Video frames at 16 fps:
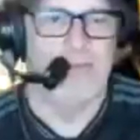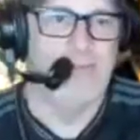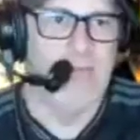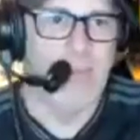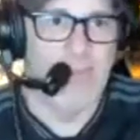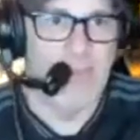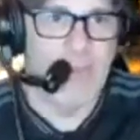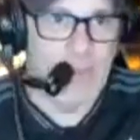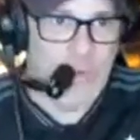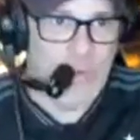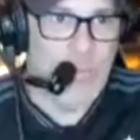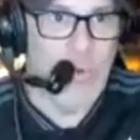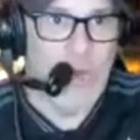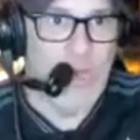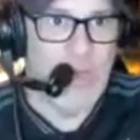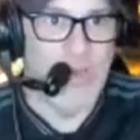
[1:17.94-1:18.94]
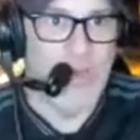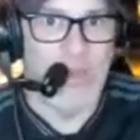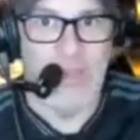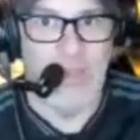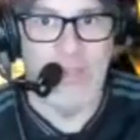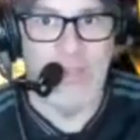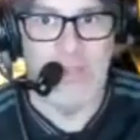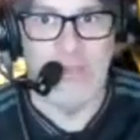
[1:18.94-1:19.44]
I mean, you won
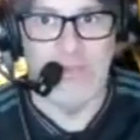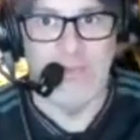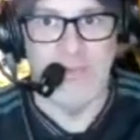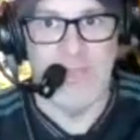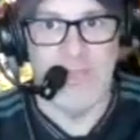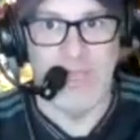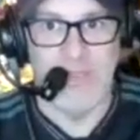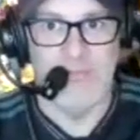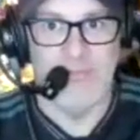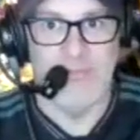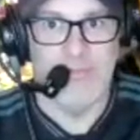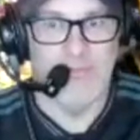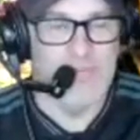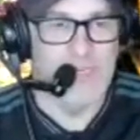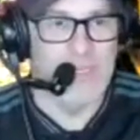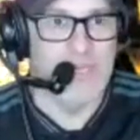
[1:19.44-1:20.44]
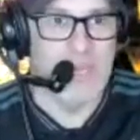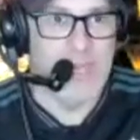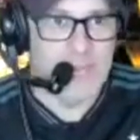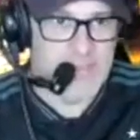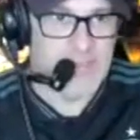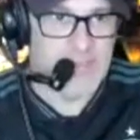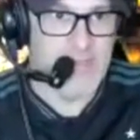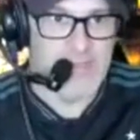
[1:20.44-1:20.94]
in 2015
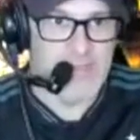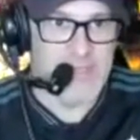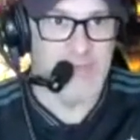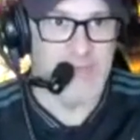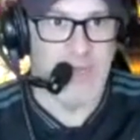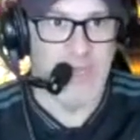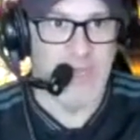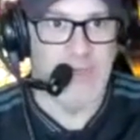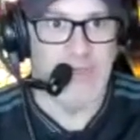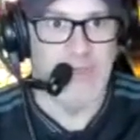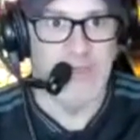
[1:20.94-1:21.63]
and 17, right?